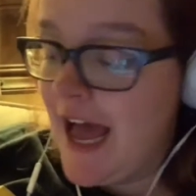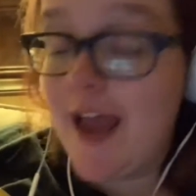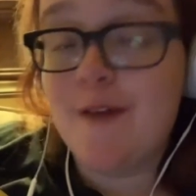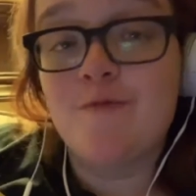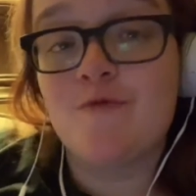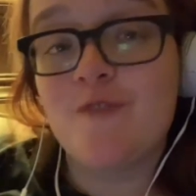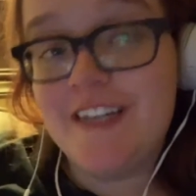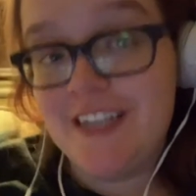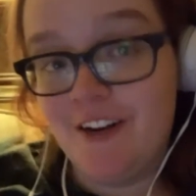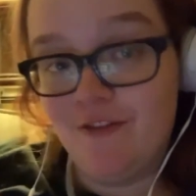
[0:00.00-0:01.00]
I'm
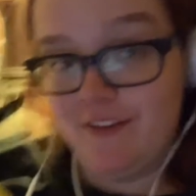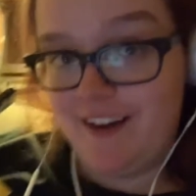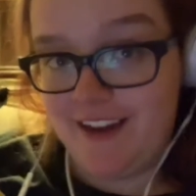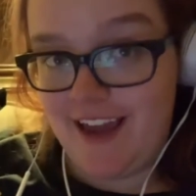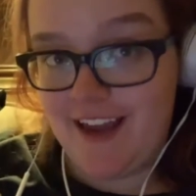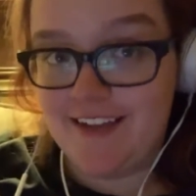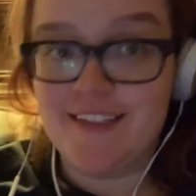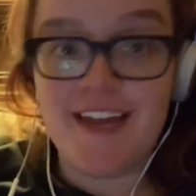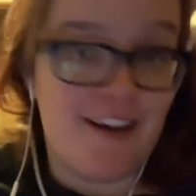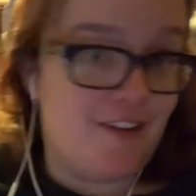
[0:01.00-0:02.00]
reading Renegades
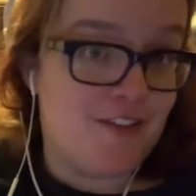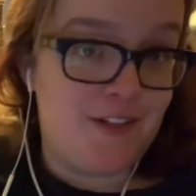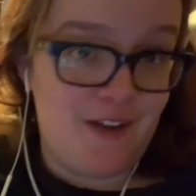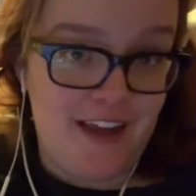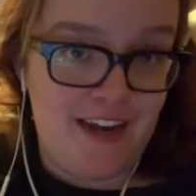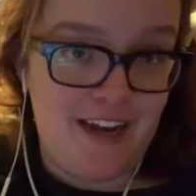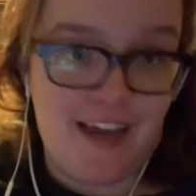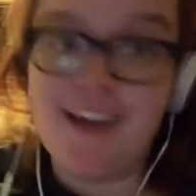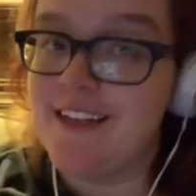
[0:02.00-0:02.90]
and also editing.